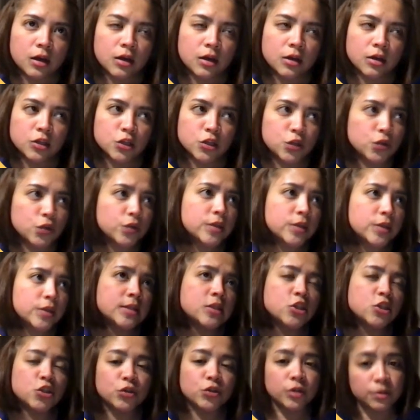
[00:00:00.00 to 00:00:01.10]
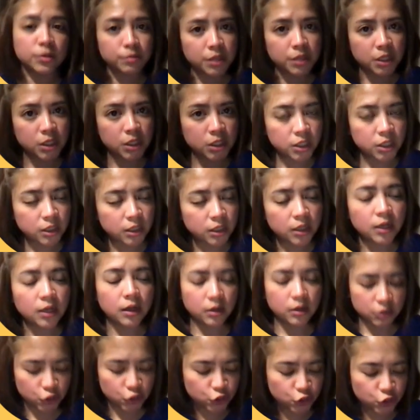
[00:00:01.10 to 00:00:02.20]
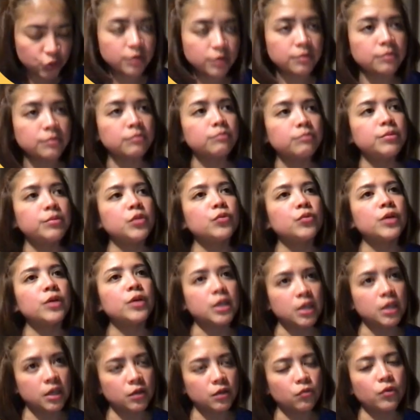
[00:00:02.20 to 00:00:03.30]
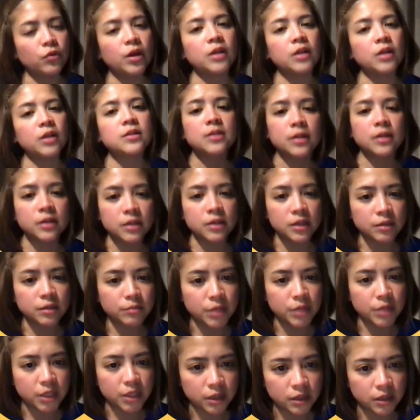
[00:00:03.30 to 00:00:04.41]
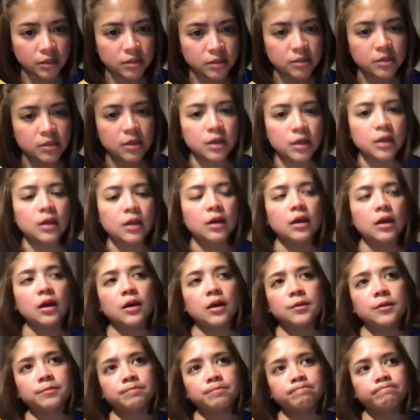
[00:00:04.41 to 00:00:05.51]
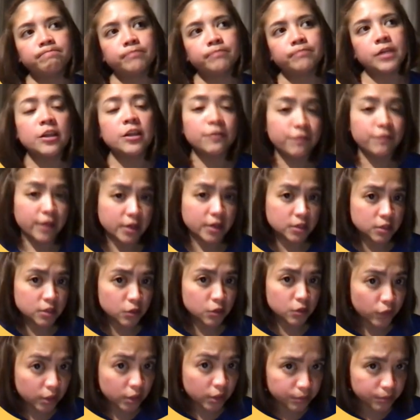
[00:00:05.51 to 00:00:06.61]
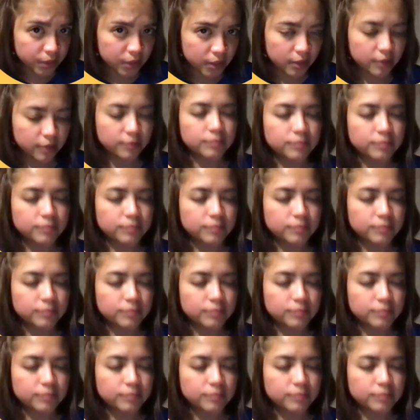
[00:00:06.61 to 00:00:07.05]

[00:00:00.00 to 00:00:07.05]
students shouldn't be working while studying because it affects their well-being.